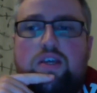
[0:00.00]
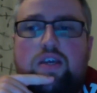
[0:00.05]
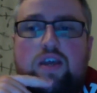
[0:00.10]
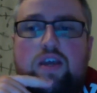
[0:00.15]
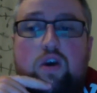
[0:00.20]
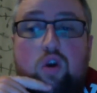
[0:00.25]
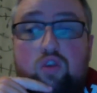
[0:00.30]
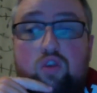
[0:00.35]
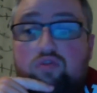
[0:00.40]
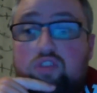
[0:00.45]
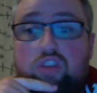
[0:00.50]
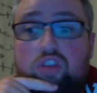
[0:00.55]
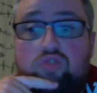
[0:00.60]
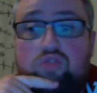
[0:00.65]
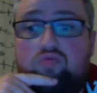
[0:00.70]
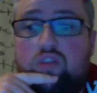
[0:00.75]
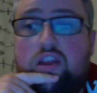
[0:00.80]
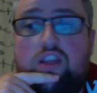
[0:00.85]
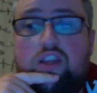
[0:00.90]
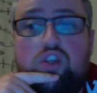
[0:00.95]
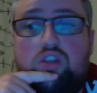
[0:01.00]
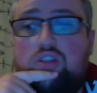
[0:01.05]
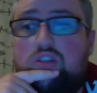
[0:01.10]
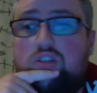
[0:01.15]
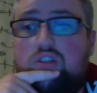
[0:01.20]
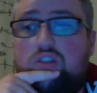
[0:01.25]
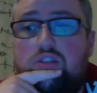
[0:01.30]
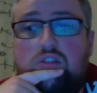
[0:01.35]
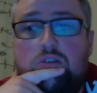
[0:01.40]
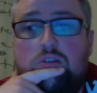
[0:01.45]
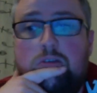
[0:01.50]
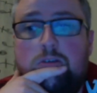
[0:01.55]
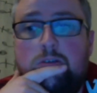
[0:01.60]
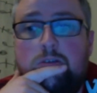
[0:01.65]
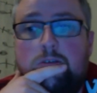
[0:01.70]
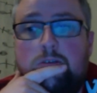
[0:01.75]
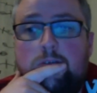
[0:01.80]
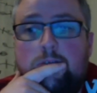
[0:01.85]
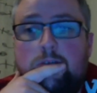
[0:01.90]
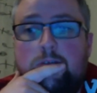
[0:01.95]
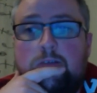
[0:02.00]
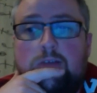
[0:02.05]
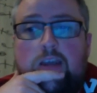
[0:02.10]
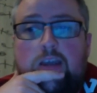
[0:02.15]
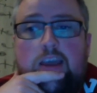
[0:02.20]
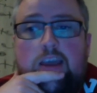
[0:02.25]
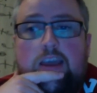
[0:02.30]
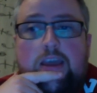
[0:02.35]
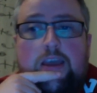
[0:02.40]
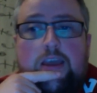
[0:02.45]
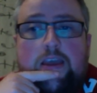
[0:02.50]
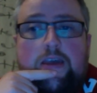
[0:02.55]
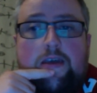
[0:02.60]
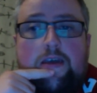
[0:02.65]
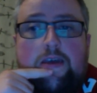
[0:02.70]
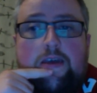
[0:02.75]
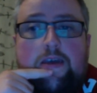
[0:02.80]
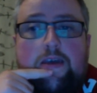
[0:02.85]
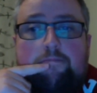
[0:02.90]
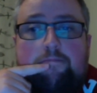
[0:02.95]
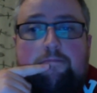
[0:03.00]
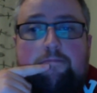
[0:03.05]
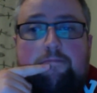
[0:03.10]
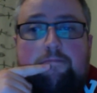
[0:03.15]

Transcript: Aldridge really just kind